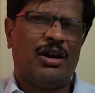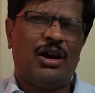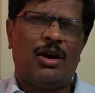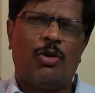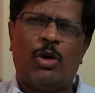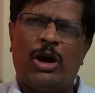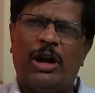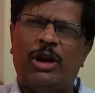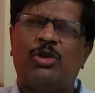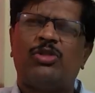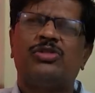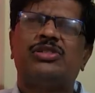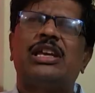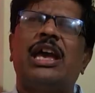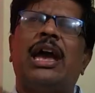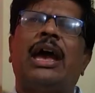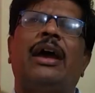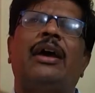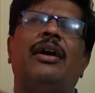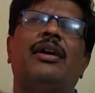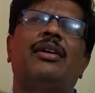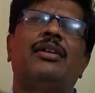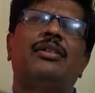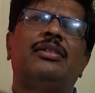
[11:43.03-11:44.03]
What do you
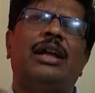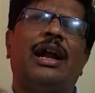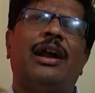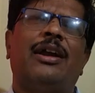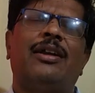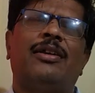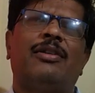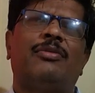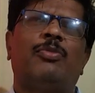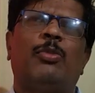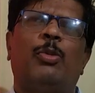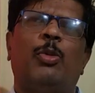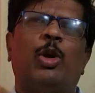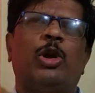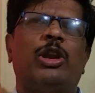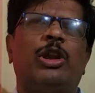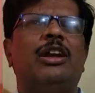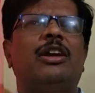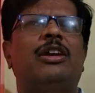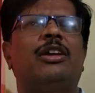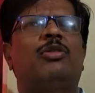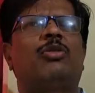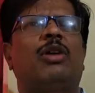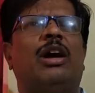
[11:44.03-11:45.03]
say? That
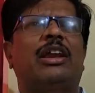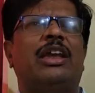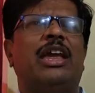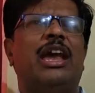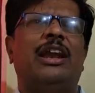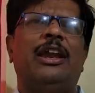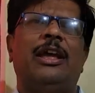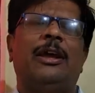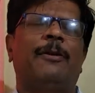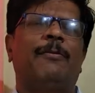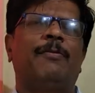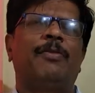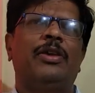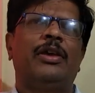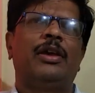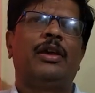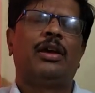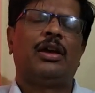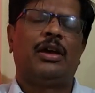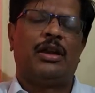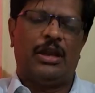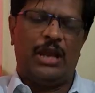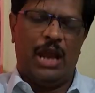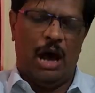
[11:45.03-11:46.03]
boring you are getting.
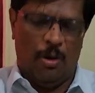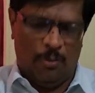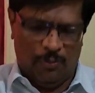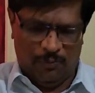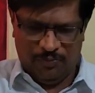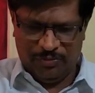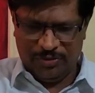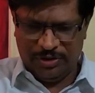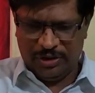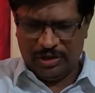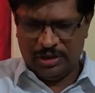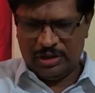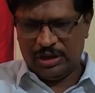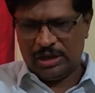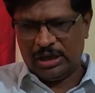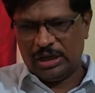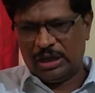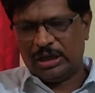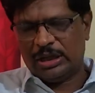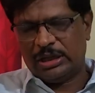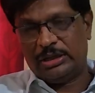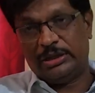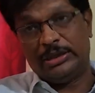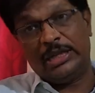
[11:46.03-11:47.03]
Now,
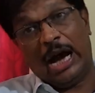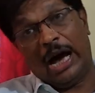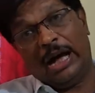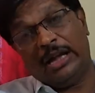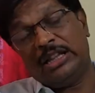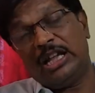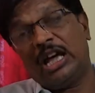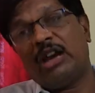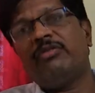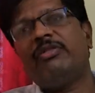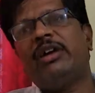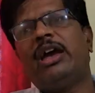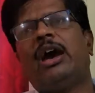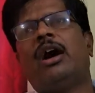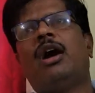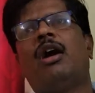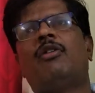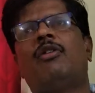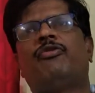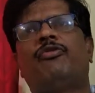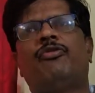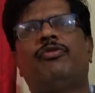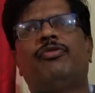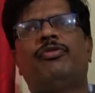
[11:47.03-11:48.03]
the other way
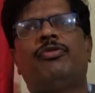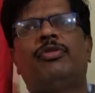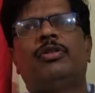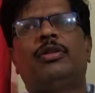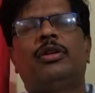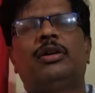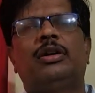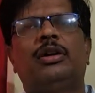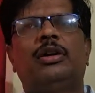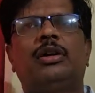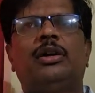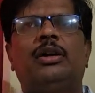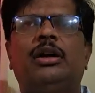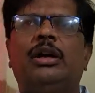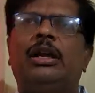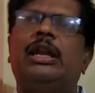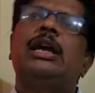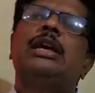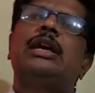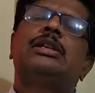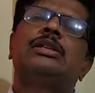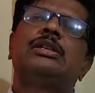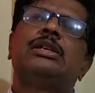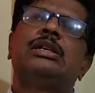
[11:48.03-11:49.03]
of,
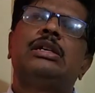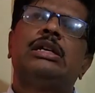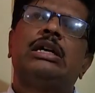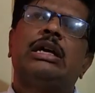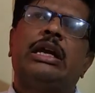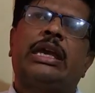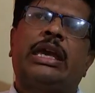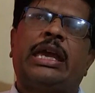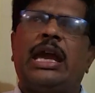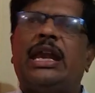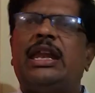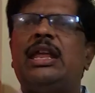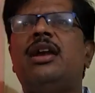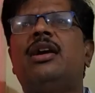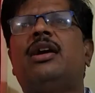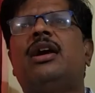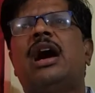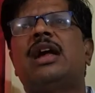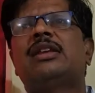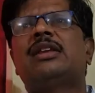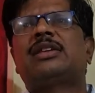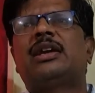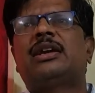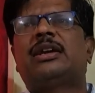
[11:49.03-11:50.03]
right, getting
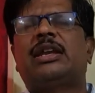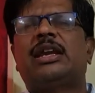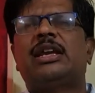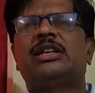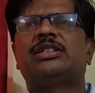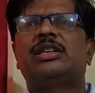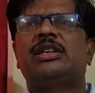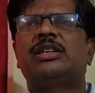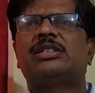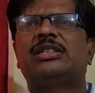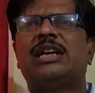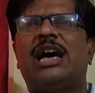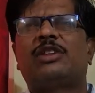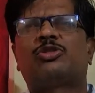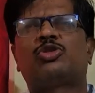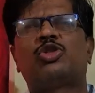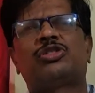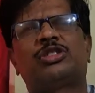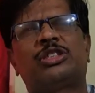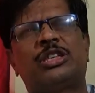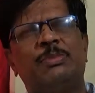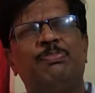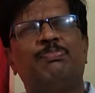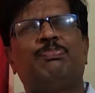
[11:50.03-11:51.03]
concentration is also
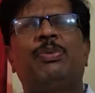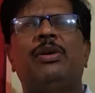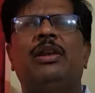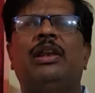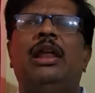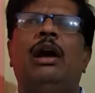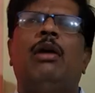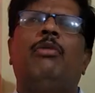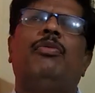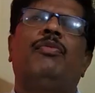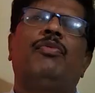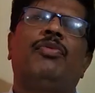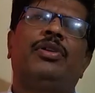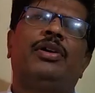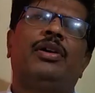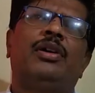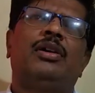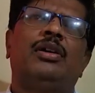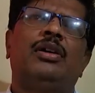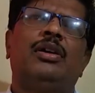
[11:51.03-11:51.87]
simple now.